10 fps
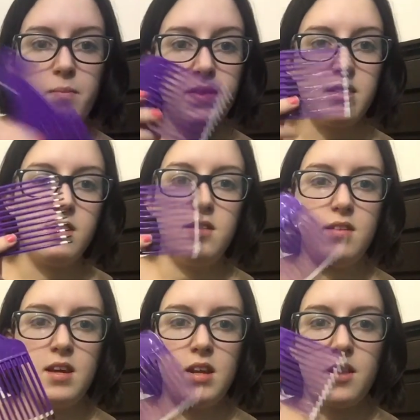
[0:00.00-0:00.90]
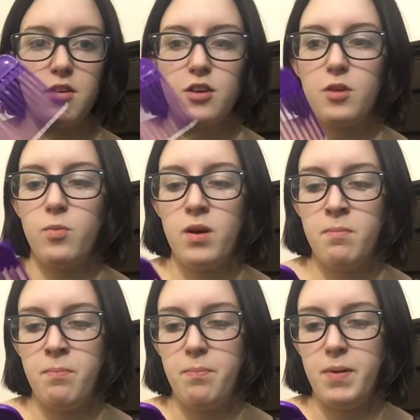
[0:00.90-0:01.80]
This is another good
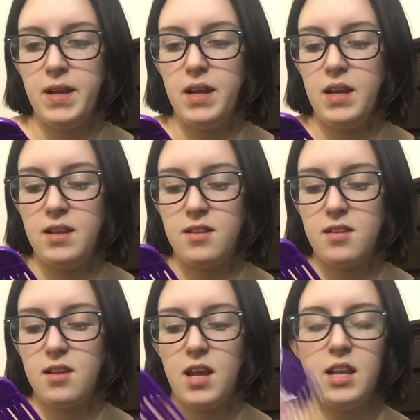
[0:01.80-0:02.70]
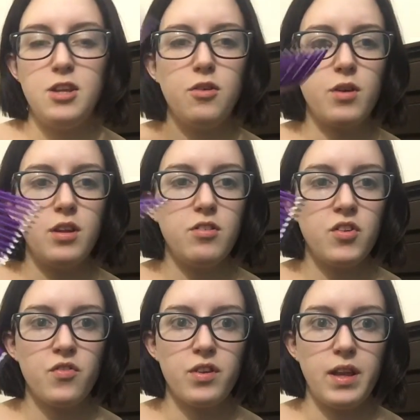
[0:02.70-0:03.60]
one, but and you can use
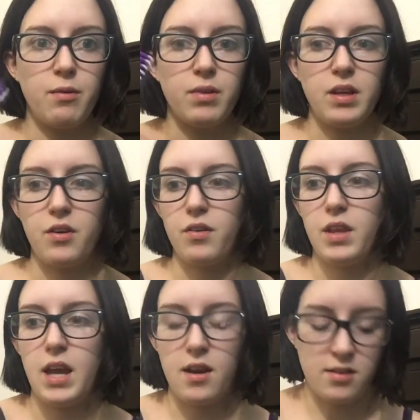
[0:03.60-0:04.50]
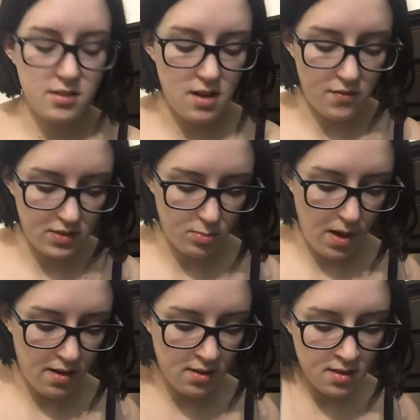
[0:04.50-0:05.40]
it for like really curly hair and stuff as
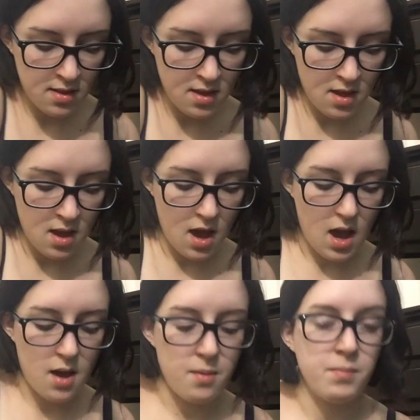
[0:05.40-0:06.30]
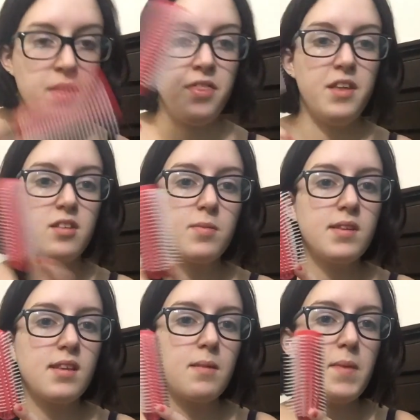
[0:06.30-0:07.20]
well. This
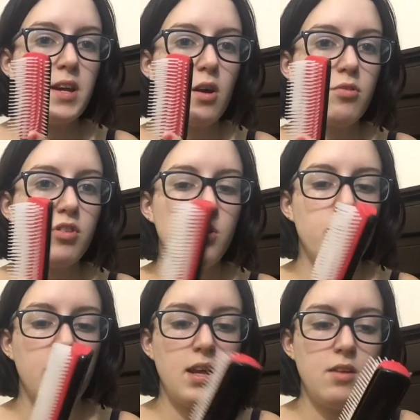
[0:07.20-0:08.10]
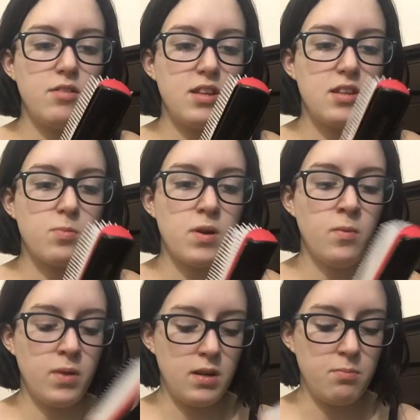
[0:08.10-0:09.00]
one's like my go-to one. I use this
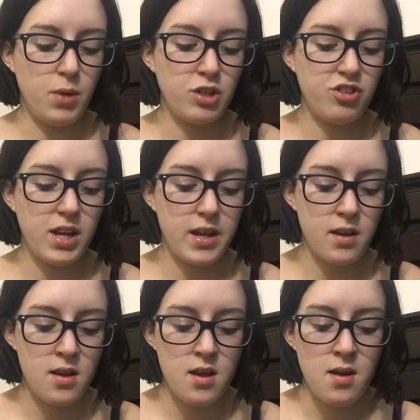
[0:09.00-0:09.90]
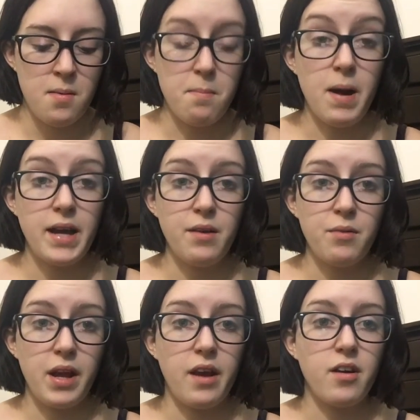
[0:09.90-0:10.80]
one when I'm brushing my
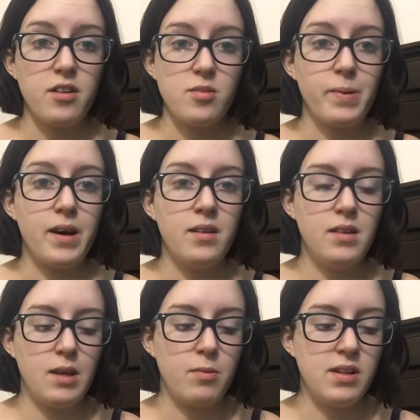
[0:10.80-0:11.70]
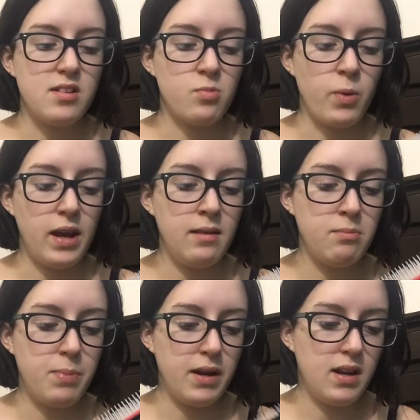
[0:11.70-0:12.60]
own hair as well, like when it's
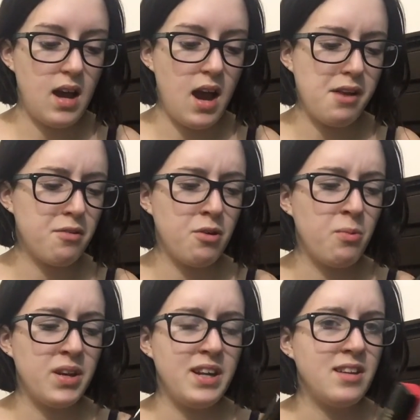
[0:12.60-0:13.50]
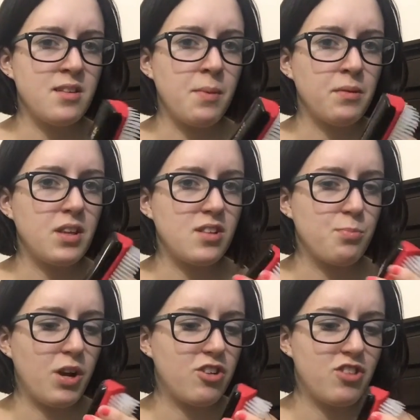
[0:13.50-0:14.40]
wet, but I don't know what it is about this
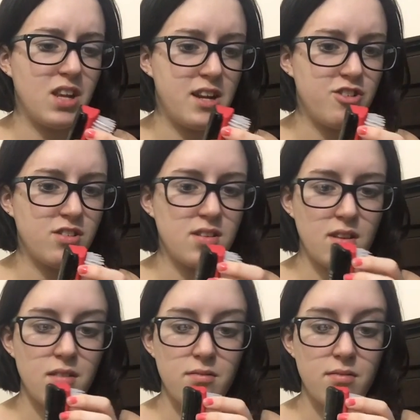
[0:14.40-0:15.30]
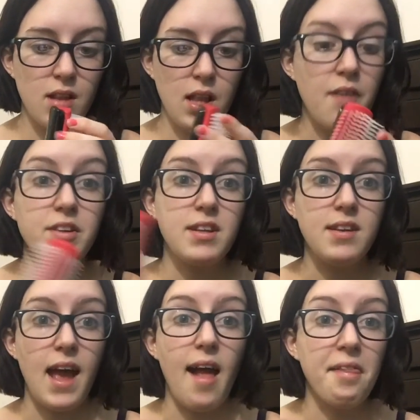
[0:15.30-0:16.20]
brush that I just love it to
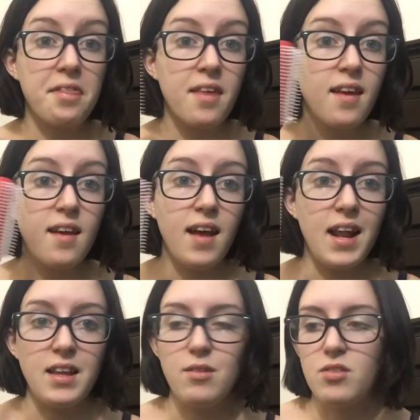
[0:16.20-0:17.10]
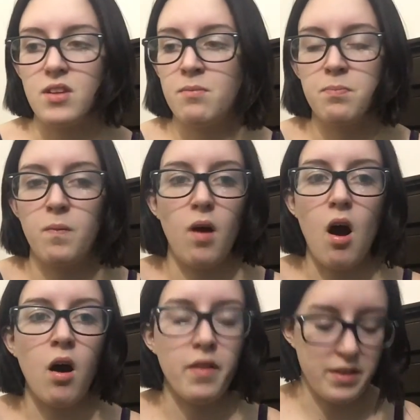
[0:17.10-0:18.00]
death, and I use it
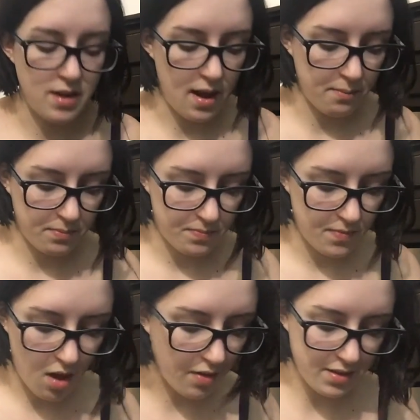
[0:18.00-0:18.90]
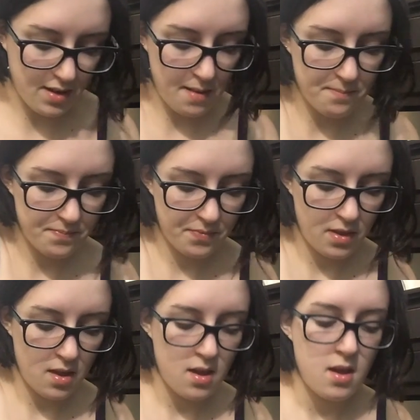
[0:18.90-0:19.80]
all the time.
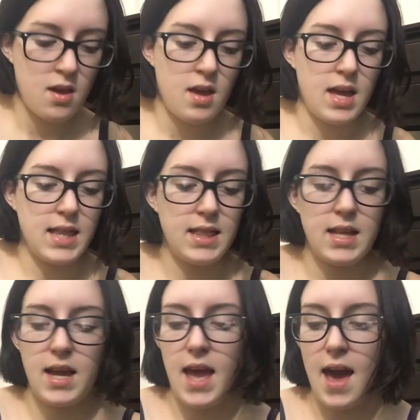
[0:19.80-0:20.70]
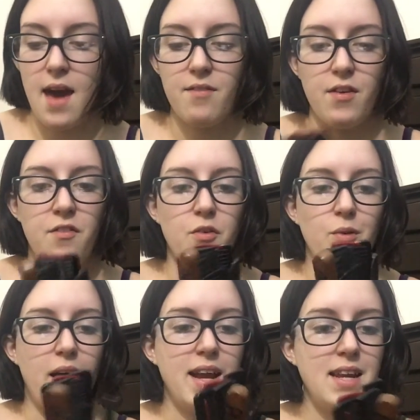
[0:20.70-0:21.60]
And then I have a
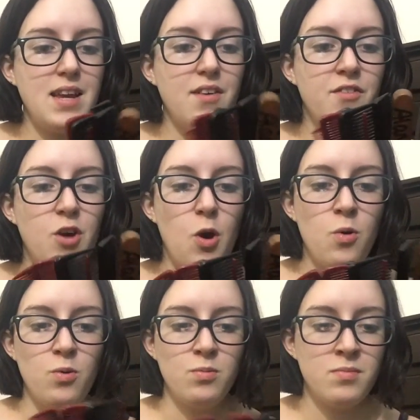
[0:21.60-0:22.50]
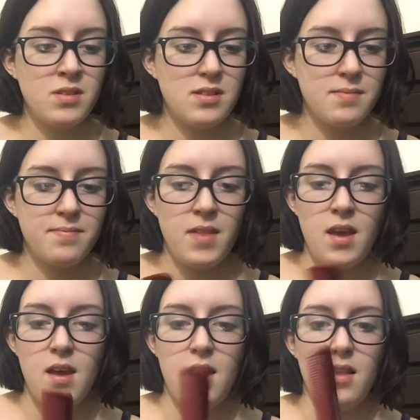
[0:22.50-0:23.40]
variety of combs,
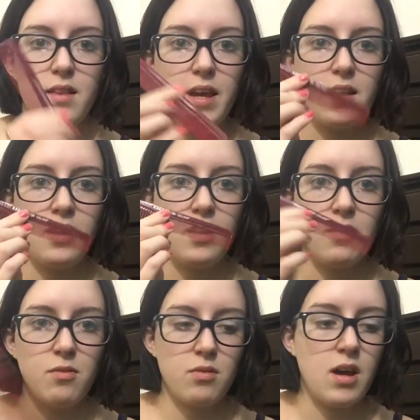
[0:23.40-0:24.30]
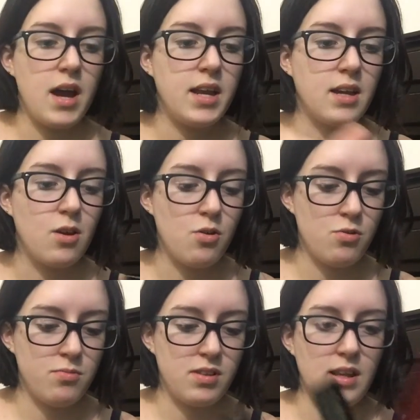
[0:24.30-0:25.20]
like, you know, cutting combs.